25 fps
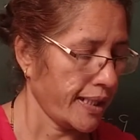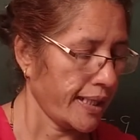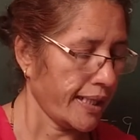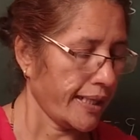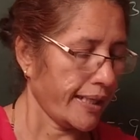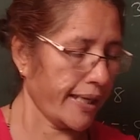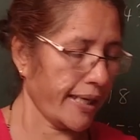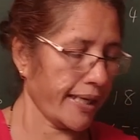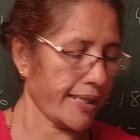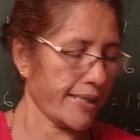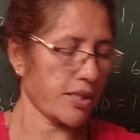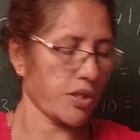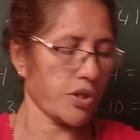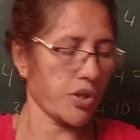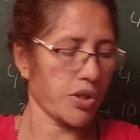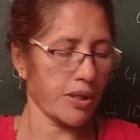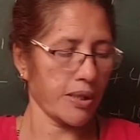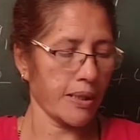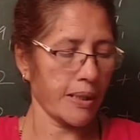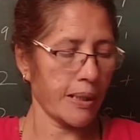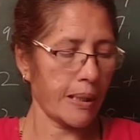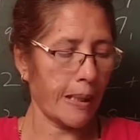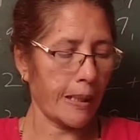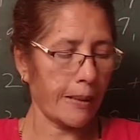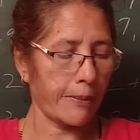Next,
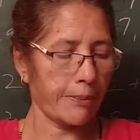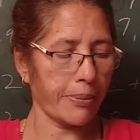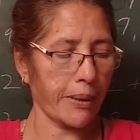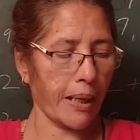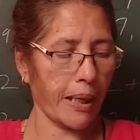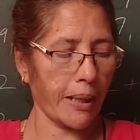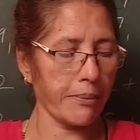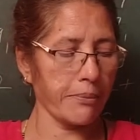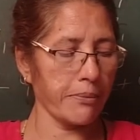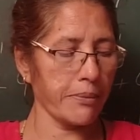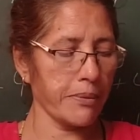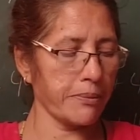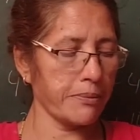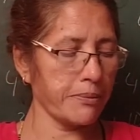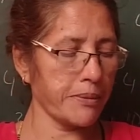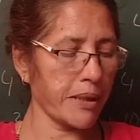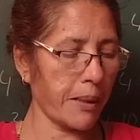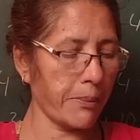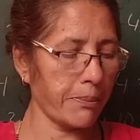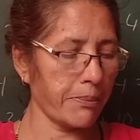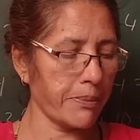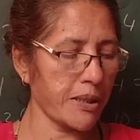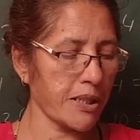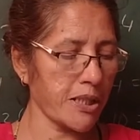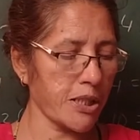prime
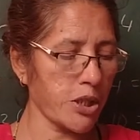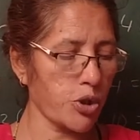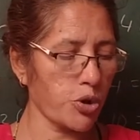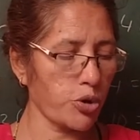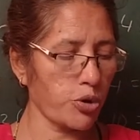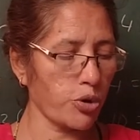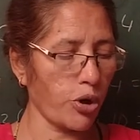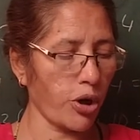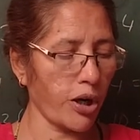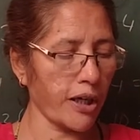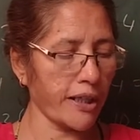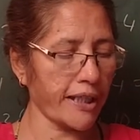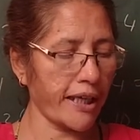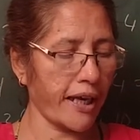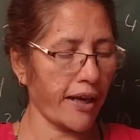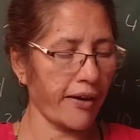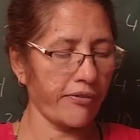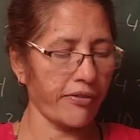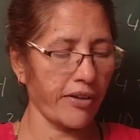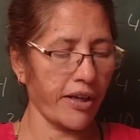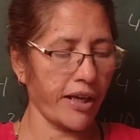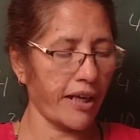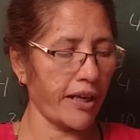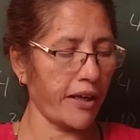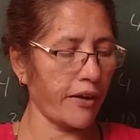numbers do not have
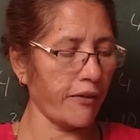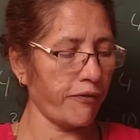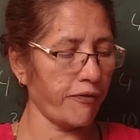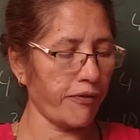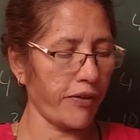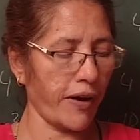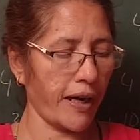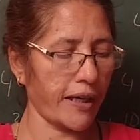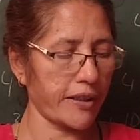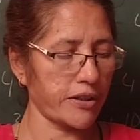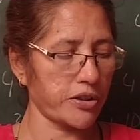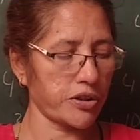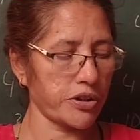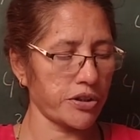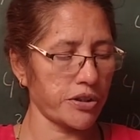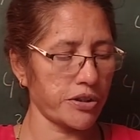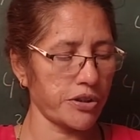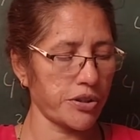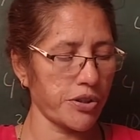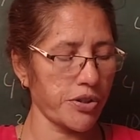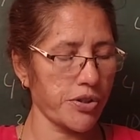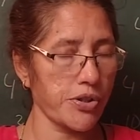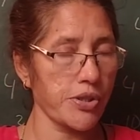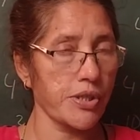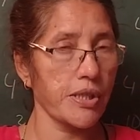any
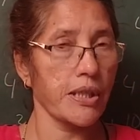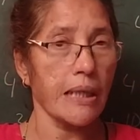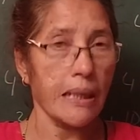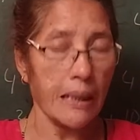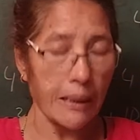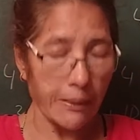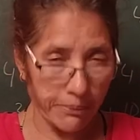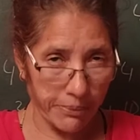factors.